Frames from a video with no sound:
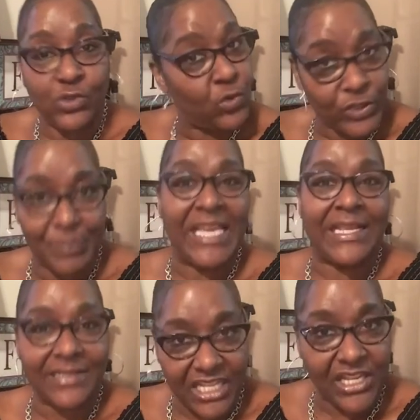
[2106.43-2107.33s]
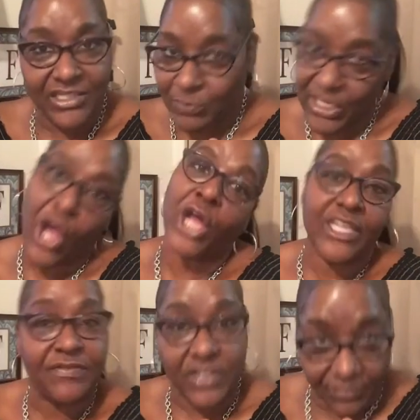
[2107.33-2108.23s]
do speak in tongues when God
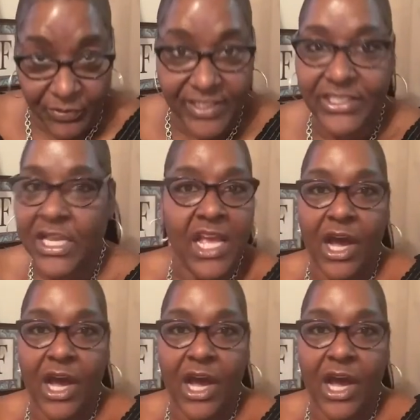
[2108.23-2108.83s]
gives utterance.